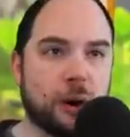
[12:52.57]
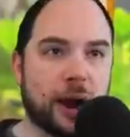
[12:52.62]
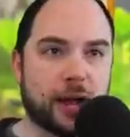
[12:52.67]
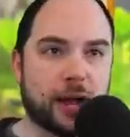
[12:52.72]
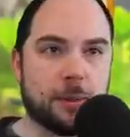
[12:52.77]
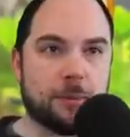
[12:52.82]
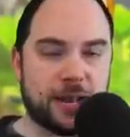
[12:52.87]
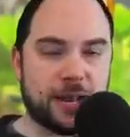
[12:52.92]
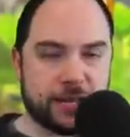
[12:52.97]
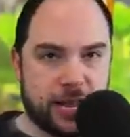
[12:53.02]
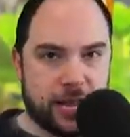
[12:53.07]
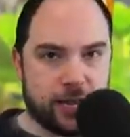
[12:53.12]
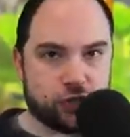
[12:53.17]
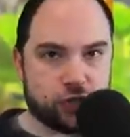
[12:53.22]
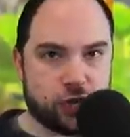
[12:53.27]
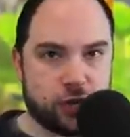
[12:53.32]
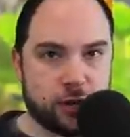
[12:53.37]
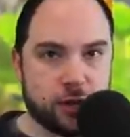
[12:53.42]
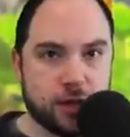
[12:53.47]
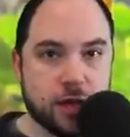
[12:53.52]

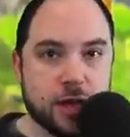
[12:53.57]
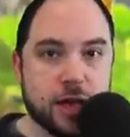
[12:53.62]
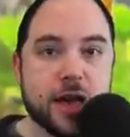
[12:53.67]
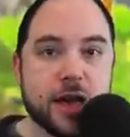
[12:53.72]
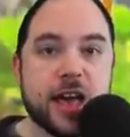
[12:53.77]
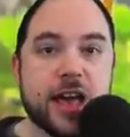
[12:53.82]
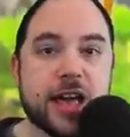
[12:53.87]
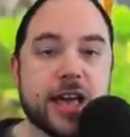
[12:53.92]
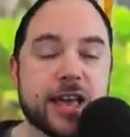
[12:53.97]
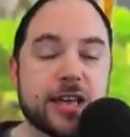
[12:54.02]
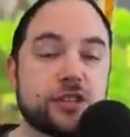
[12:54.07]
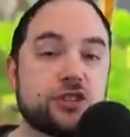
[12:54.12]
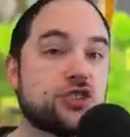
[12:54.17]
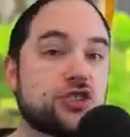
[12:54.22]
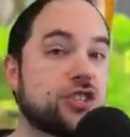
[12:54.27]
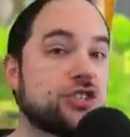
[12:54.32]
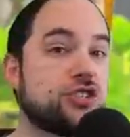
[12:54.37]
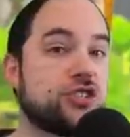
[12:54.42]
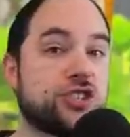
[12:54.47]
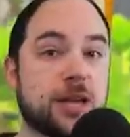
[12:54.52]
recommendation is
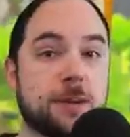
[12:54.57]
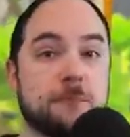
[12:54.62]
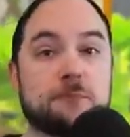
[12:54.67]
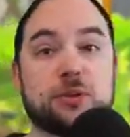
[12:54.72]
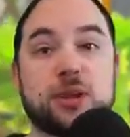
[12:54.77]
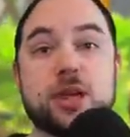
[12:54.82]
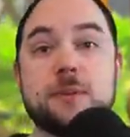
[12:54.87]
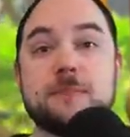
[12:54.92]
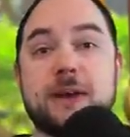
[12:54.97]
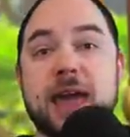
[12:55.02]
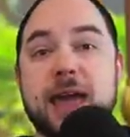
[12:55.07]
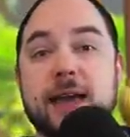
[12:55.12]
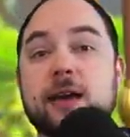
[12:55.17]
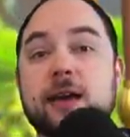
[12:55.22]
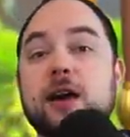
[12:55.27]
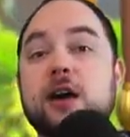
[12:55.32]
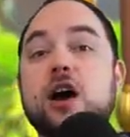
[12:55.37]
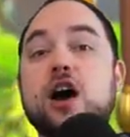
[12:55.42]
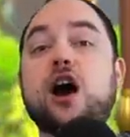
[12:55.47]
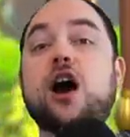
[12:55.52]
to simply
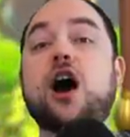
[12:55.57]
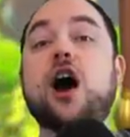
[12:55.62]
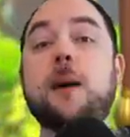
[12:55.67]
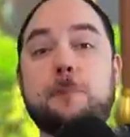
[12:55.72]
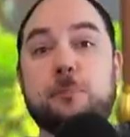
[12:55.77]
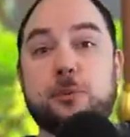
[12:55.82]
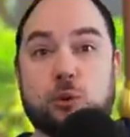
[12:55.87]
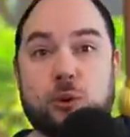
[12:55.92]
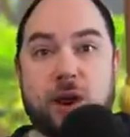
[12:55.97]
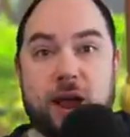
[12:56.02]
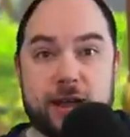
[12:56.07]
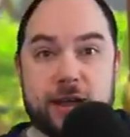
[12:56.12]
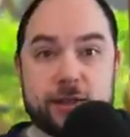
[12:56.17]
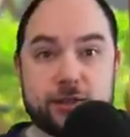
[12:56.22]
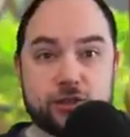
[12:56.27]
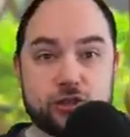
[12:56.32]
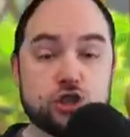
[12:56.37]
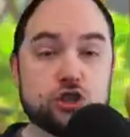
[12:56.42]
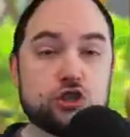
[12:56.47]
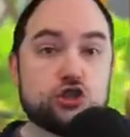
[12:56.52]
make
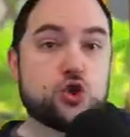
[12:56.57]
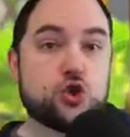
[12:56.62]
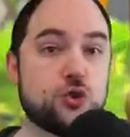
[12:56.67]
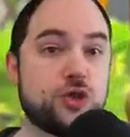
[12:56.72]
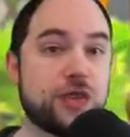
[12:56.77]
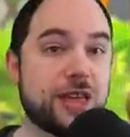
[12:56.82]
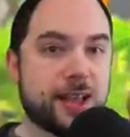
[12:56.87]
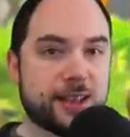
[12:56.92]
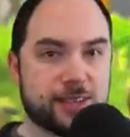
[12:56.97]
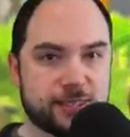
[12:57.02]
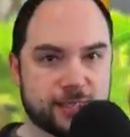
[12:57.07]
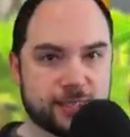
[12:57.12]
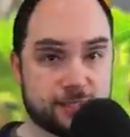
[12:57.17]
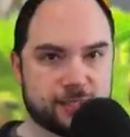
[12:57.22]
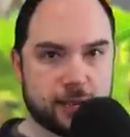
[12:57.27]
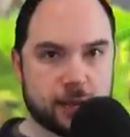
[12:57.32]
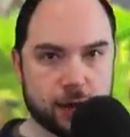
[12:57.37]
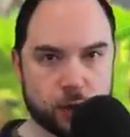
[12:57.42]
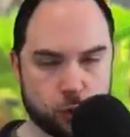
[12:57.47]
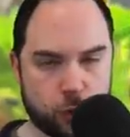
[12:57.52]
upgrades to the
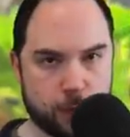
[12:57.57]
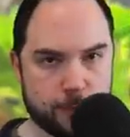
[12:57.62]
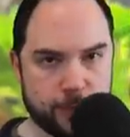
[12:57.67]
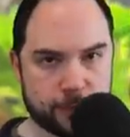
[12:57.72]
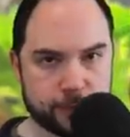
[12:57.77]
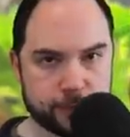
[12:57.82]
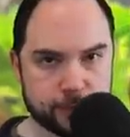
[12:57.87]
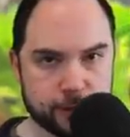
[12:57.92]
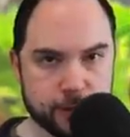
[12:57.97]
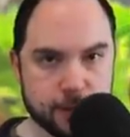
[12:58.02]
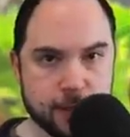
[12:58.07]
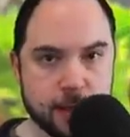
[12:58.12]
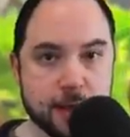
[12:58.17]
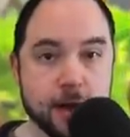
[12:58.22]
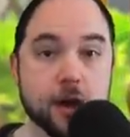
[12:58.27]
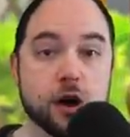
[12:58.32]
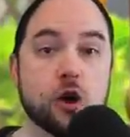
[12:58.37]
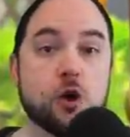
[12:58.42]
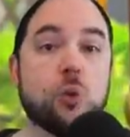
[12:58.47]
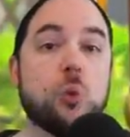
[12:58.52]
existing equipment.
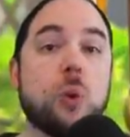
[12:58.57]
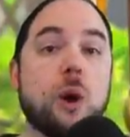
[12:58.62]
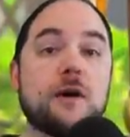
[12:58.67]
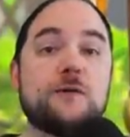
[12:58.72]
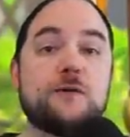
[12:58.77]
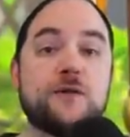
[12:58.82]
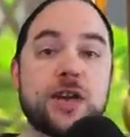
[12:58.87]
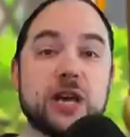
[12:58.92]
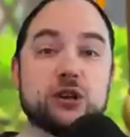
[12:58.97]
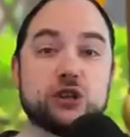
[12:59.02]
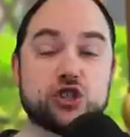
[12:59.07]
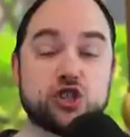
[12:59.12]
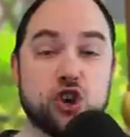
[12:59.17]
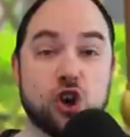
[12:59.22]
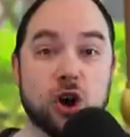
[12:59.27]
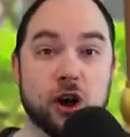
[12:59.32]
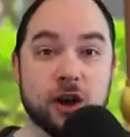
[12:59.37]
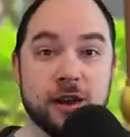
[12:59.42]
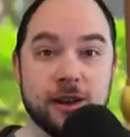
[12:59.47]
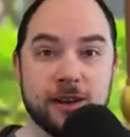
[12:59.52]
What feels
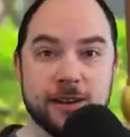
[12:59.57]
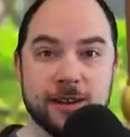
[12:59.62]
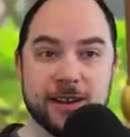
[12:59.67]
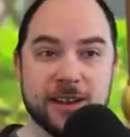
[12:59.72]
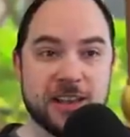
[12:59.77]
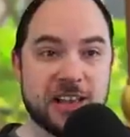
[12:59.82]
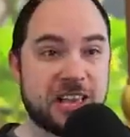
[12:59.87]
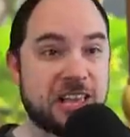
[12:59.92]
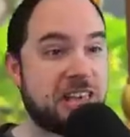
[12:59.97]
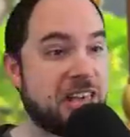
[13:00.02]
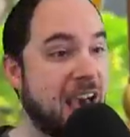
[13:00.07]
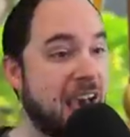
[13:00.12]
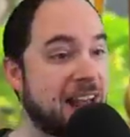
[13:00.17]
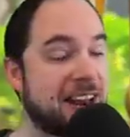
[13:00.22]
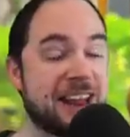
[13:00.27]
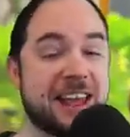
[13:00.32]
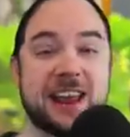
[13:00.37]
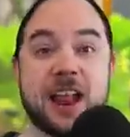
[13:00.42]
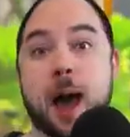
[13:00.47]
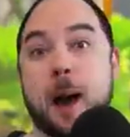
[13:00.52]
good?
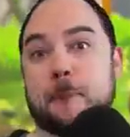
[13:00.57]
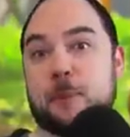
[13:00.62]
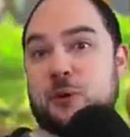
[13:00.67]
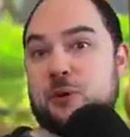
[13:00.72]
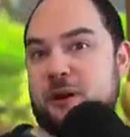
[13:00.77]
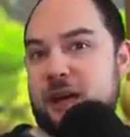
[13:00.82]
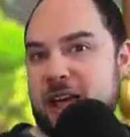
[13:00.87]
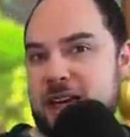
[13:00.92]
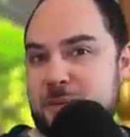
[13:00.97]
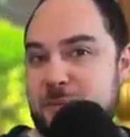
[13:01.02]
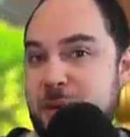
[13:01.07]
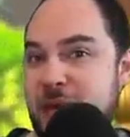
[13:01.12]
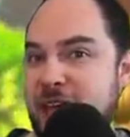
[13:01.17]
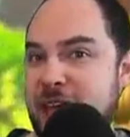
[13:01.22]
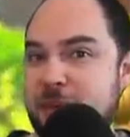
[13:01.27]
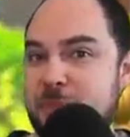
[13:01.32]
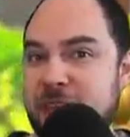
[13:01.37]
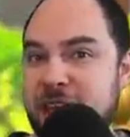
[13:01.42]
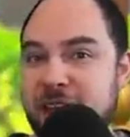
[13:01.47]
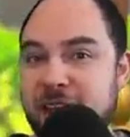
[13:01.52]
Getting an upgrade,
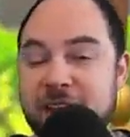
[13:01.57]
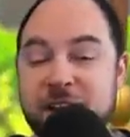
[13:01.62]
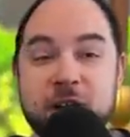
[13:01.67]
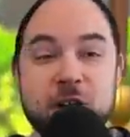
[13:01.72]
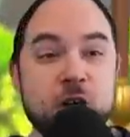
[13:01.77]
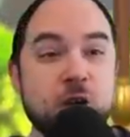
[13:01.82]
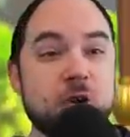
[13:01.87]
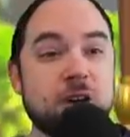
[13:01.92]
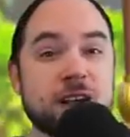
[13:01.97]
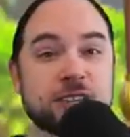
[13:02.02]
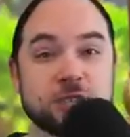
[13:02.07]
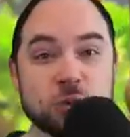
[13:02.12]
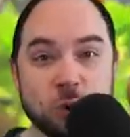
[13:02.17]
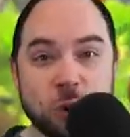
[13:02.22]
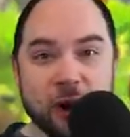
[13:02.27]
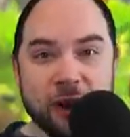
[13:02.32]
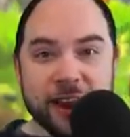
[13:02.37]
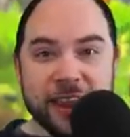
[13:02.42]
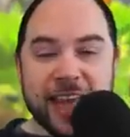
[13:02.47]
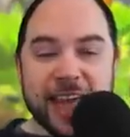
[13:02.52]
baby. Who doesn't
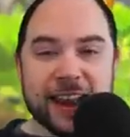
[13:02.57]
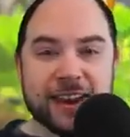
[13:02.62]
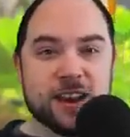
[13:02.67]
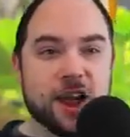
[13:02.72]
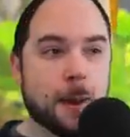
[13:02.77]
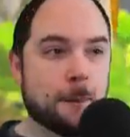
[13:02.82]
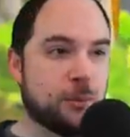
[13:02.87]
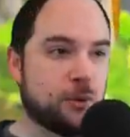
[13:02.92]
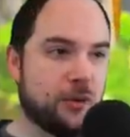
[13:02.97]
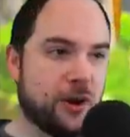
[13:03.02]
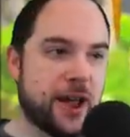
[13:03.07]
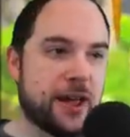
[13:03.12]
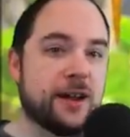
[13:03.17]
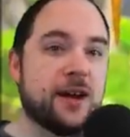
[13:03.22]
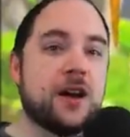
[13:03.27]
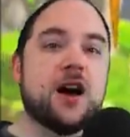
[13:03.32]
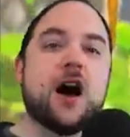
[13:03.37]
want to get an upgrade?